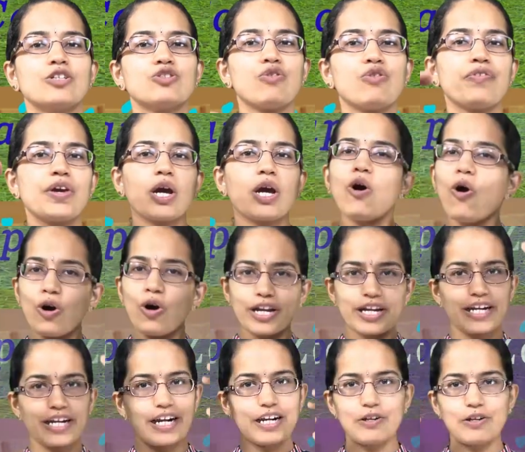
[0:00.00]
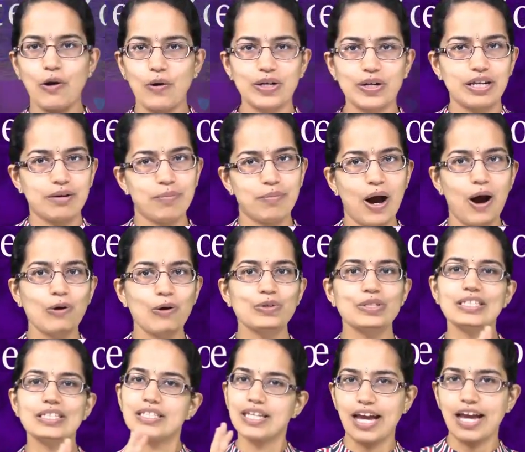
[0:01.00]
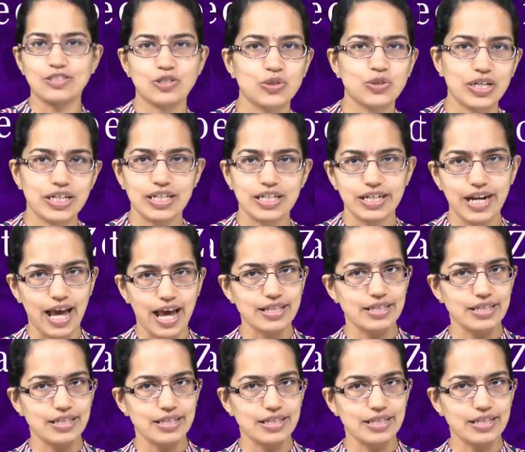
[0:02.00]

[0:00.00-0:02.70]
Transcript: So we already talked about the saturated